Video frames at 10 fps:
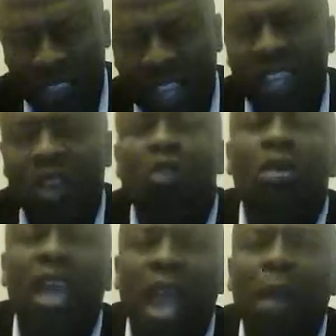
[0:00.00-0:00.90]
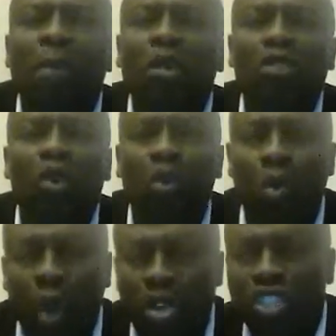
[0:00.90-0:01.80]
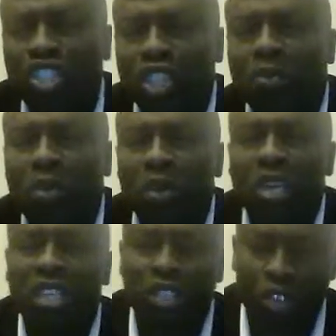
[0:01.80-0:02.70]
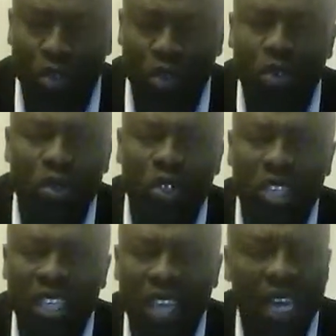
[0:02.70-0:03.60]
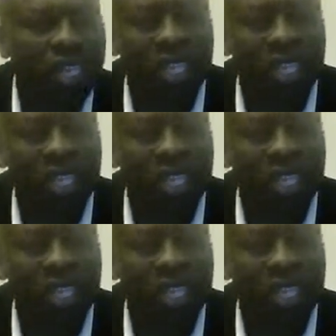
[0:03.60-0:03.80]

that they will be able to worship you in truth and in